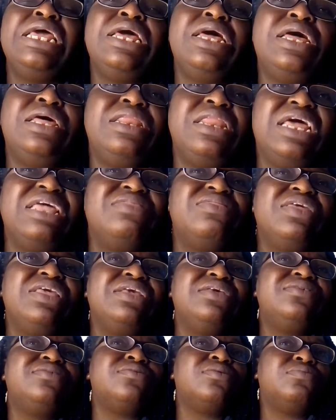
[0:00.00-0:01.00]
And I
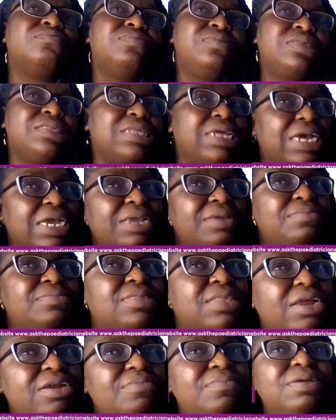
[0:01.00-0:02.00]
think
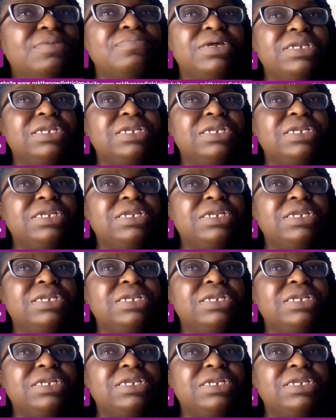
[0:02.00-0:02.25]
sometimes, I remember